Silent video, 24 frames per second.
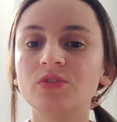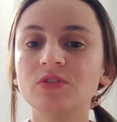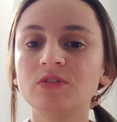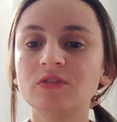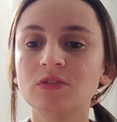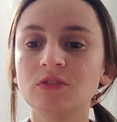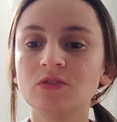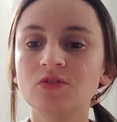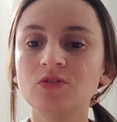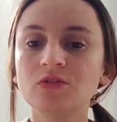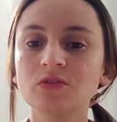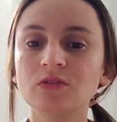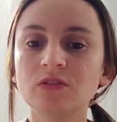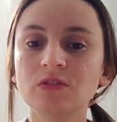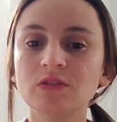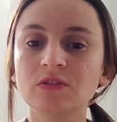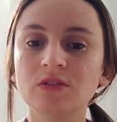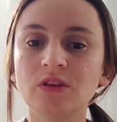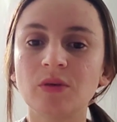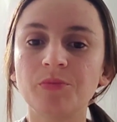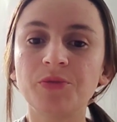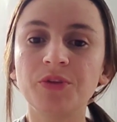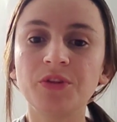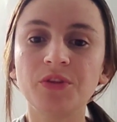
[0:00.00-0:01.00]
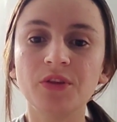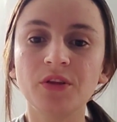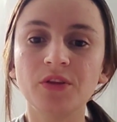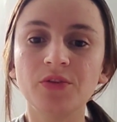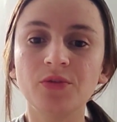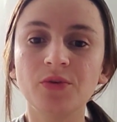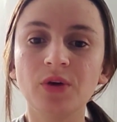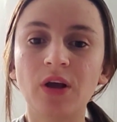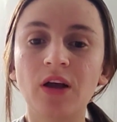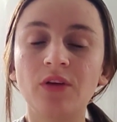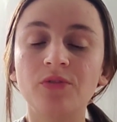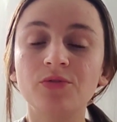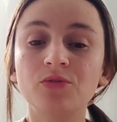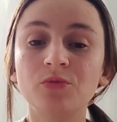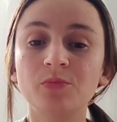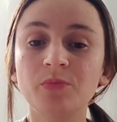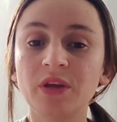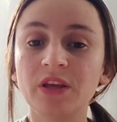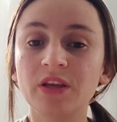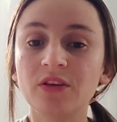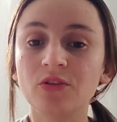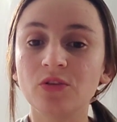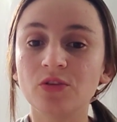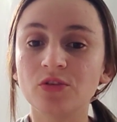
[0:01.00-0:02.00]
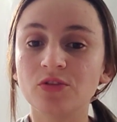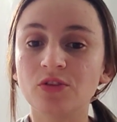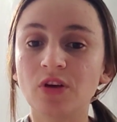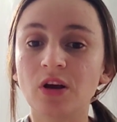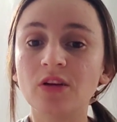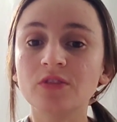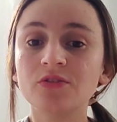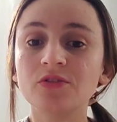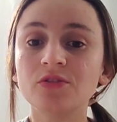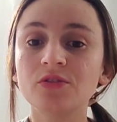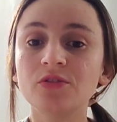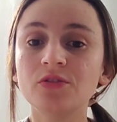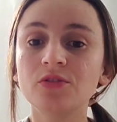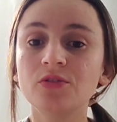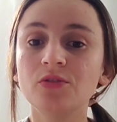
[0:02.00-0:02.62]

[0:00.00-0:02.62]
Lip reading: decisions is something that you have to make your doctor.